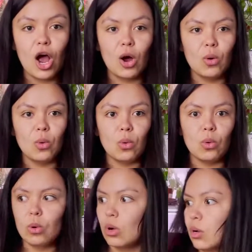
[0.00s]
oh,
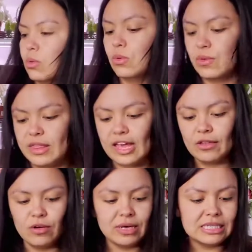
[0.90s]
cuidado,
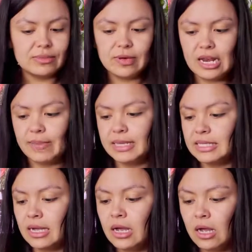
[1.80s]
no vas a mover la
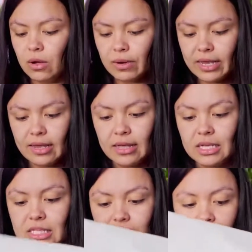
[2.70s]
mesa. Okay,
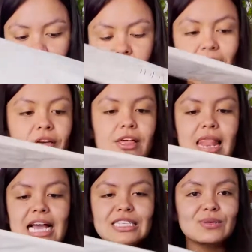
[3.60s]
so now the
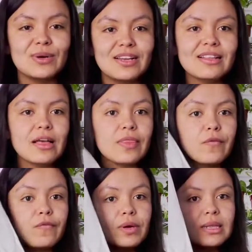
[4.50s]
last one, the
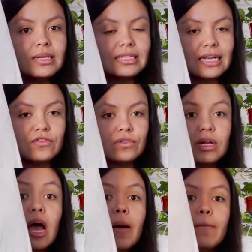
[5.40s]
Philodendron
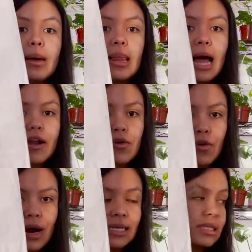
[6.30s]

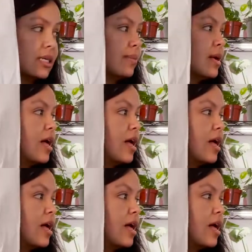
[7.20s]
Melanochrysum.